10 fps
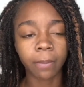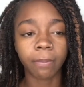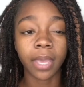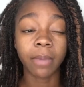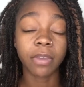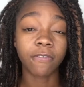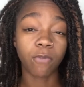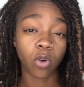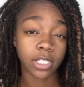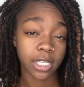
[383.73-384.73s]
maybe
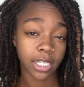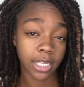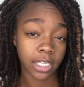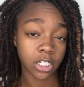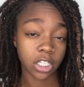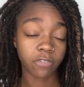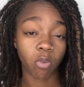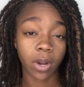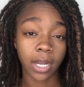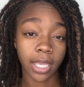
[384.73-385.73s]
14 inches
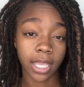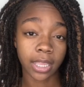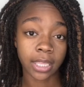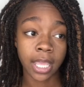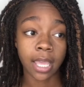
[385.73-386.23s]
for length,